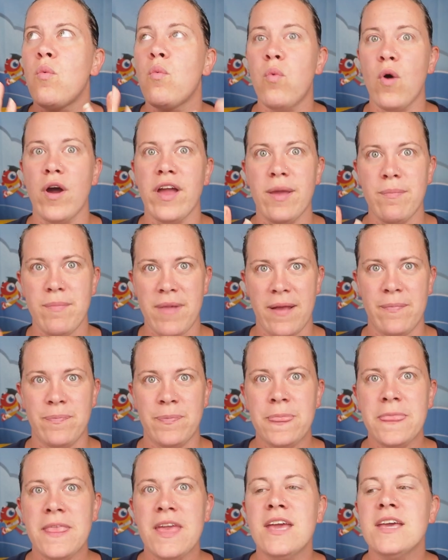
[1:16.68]
what it meant.
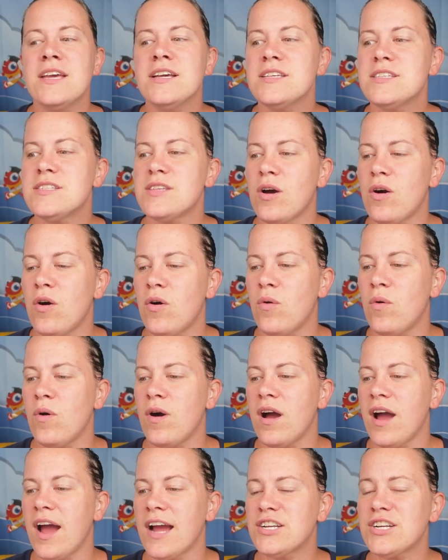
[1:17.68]

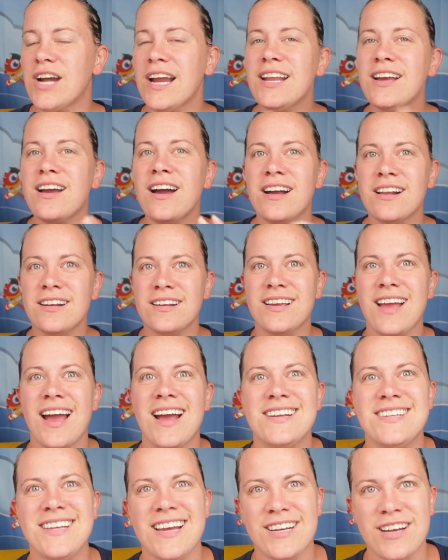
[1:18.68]
So I tried to
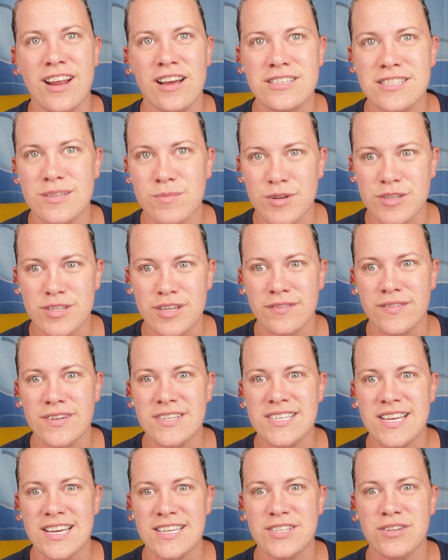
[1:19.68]
contact customer
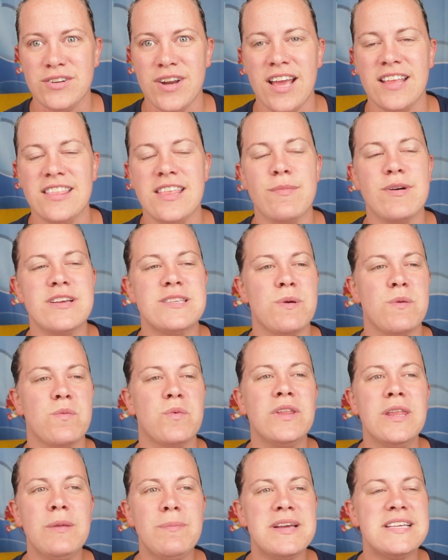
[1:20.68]
service yesterday. They must have
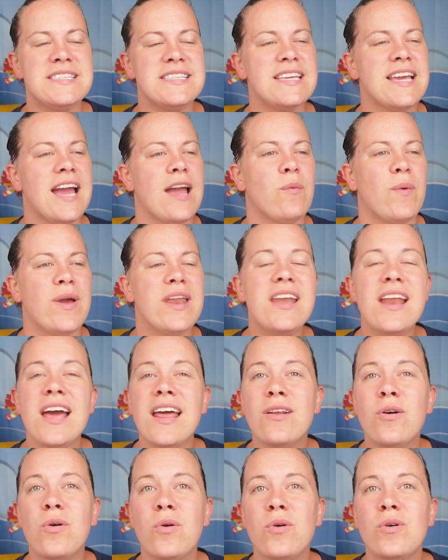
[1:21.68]
been really busy. I waited
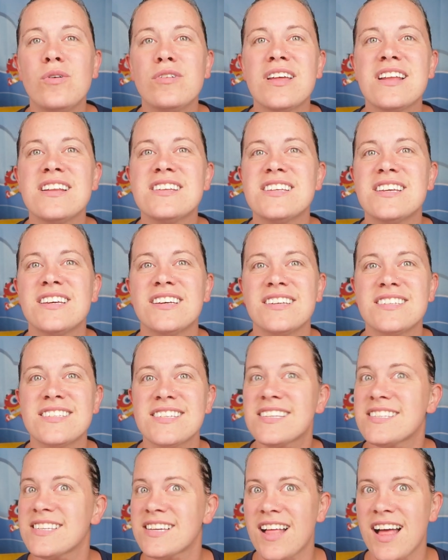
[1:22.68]
on hold until
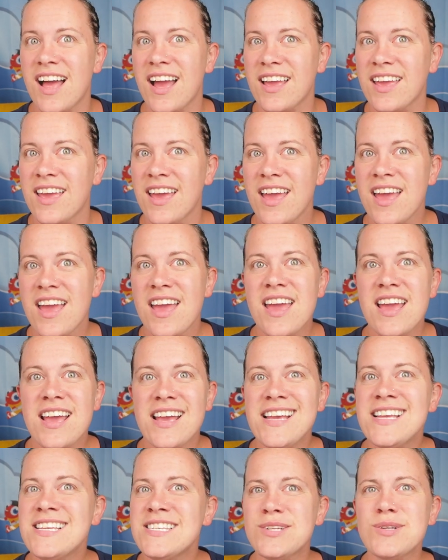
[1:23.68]
6 o'clock
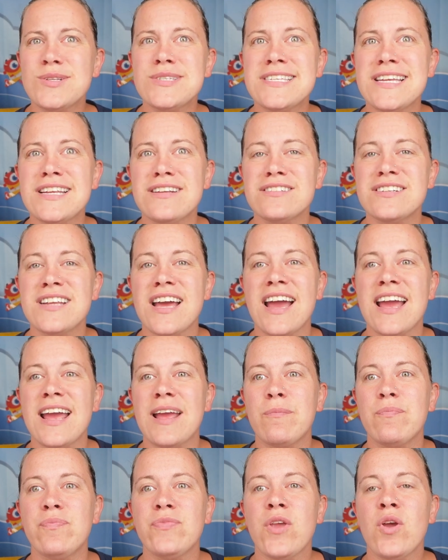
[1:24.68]
Eastern Standard
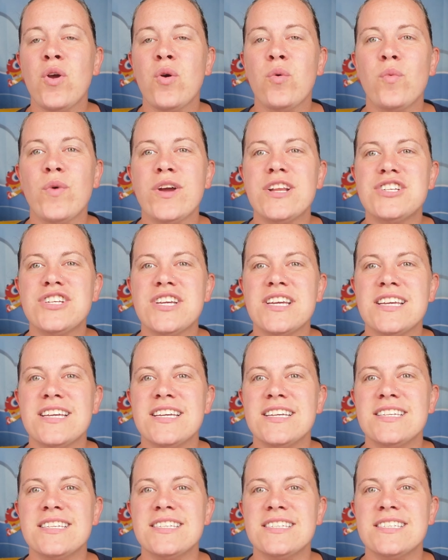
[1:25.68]
Time, which
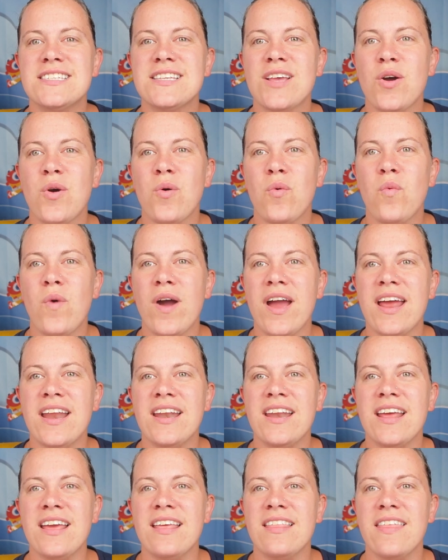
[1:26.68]
is
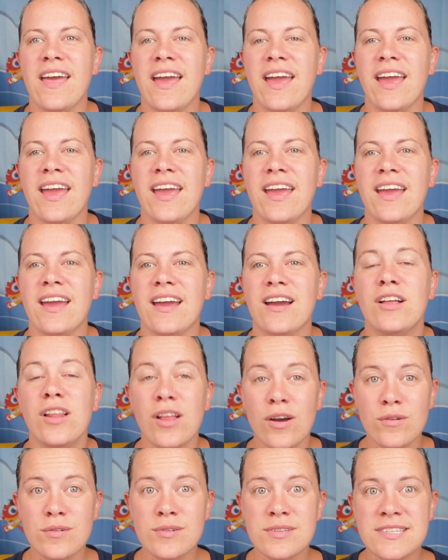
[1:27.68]
when they
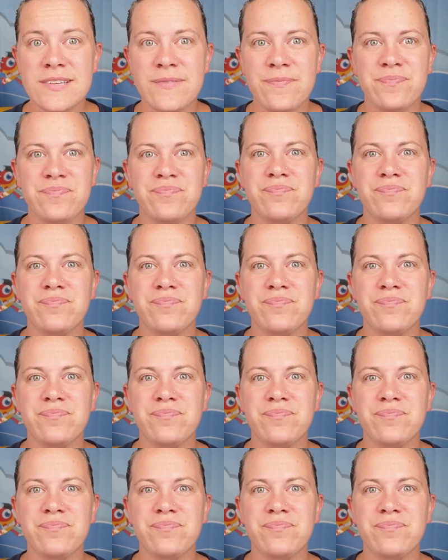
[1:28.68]
close.